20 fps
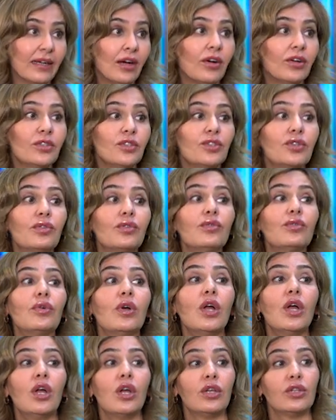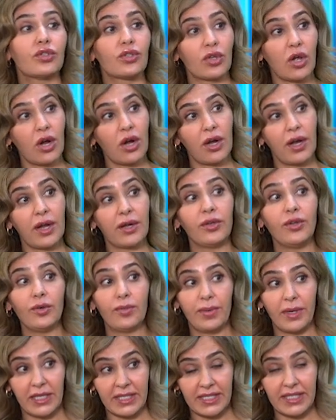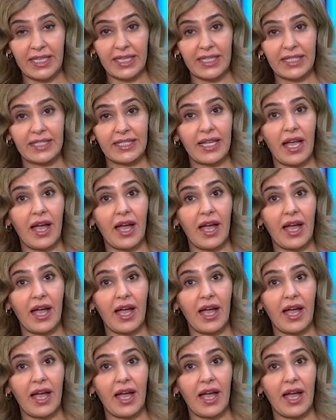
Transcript: or to start a new business,